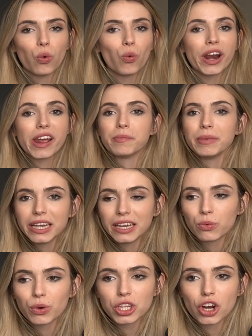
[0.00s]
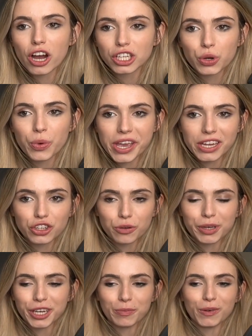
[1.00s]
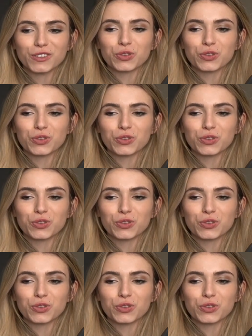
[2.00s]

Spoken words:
what I mean with not doing intermediate moves.